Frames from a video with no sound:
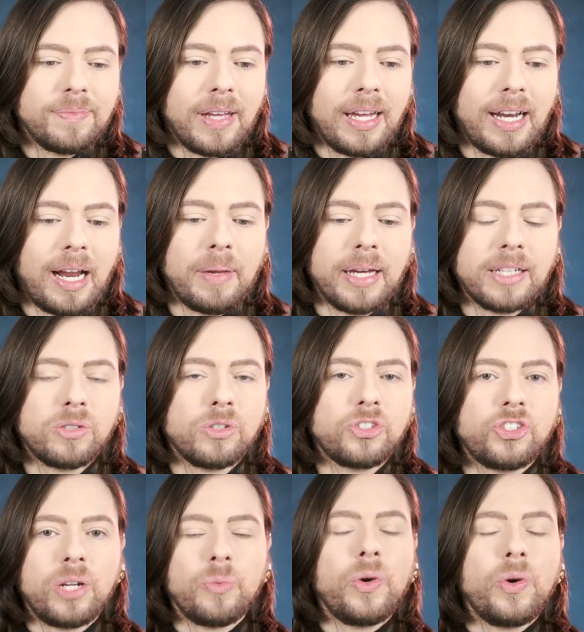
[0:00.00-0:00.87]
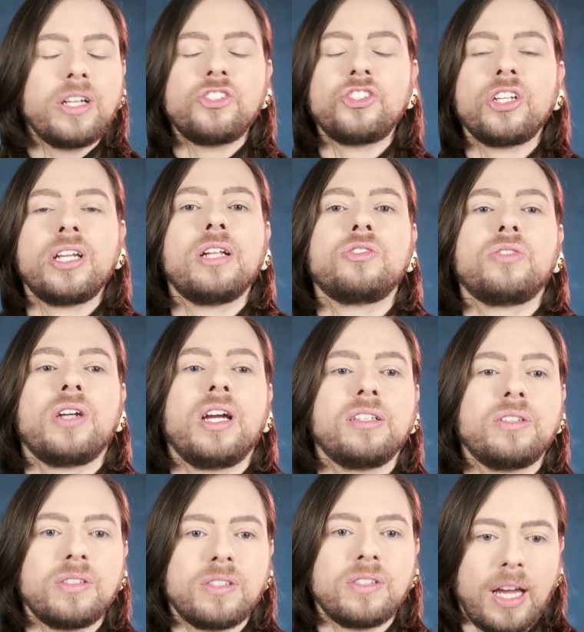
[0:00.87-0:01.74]
And I'm like, so what is Chanel
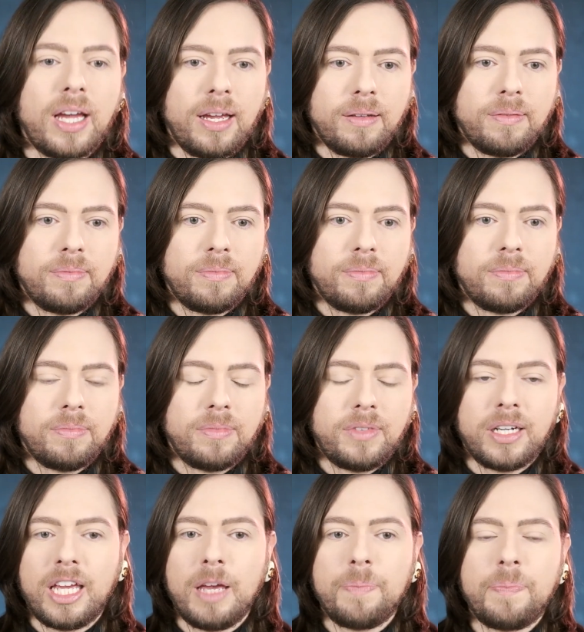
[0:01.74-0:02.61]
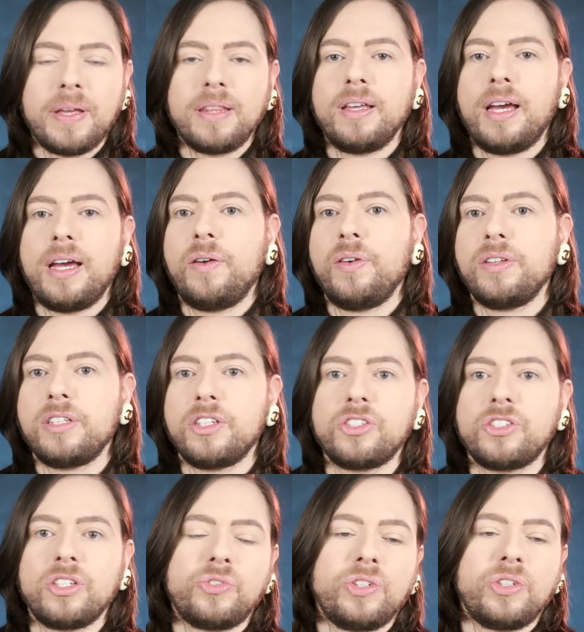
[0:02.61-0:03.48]
trying to say? They're keeping the
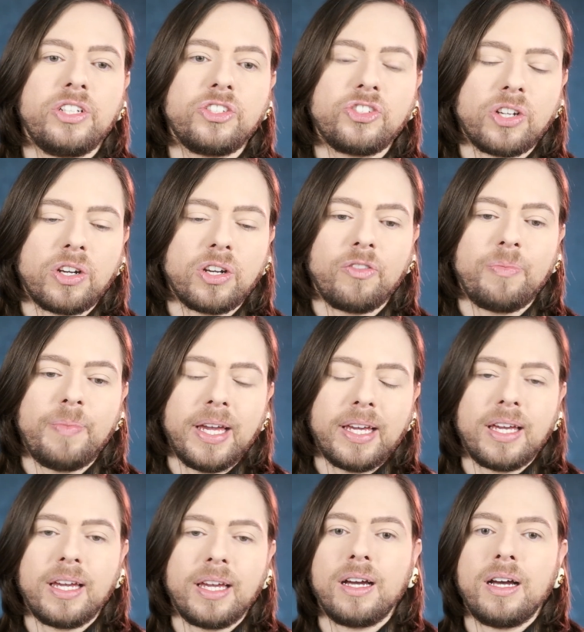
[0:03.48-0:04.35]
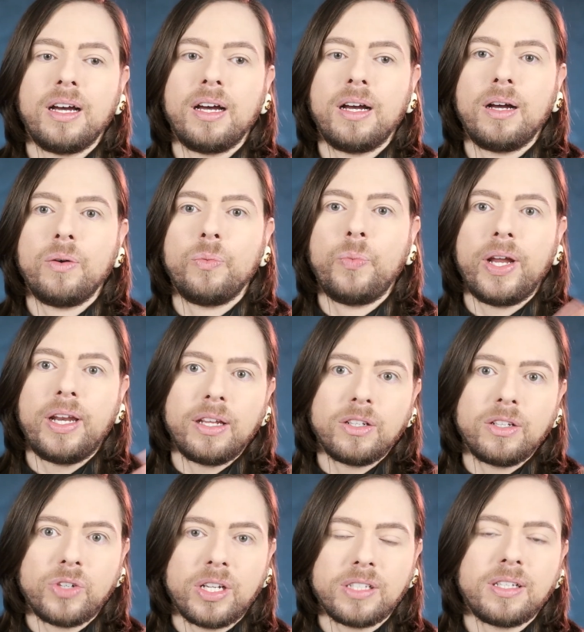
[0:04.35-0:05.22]
heritage, the tradition of making a
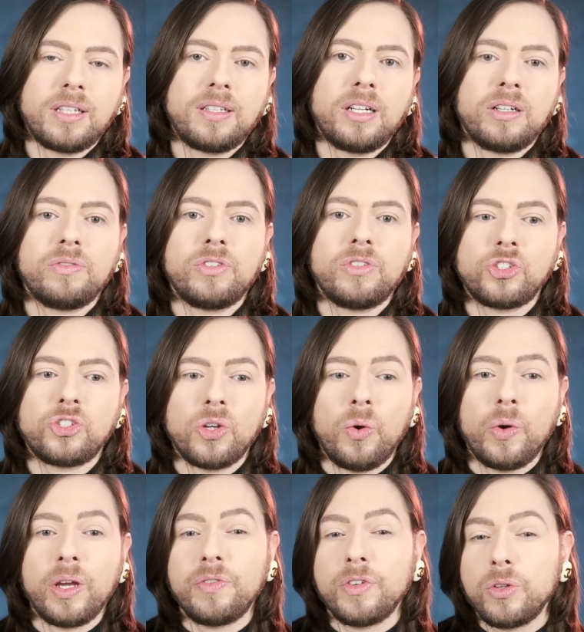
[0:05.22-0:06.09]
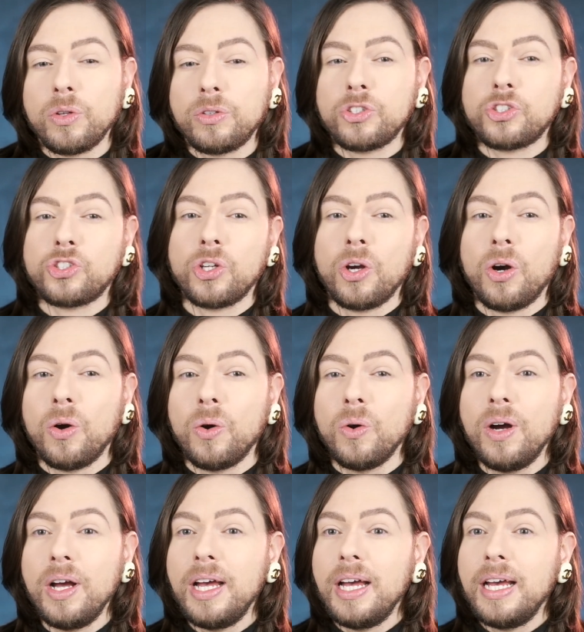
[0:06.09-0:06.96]
wedding dress at the end of the show, even though the
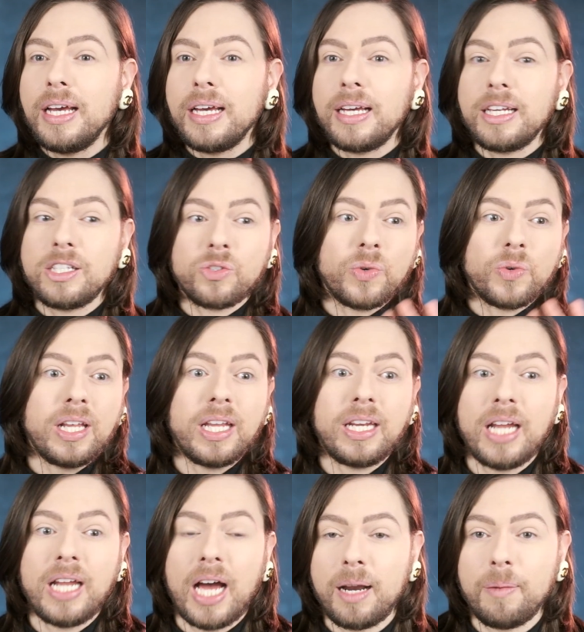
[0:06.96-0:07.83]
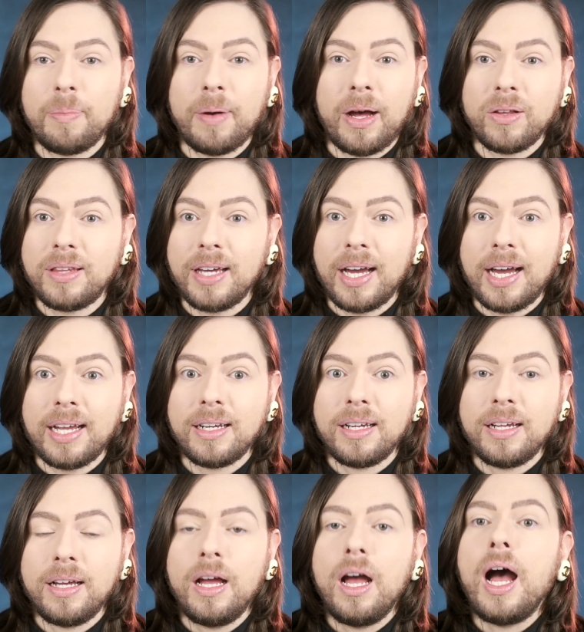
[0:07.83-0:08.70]
show is really not about that.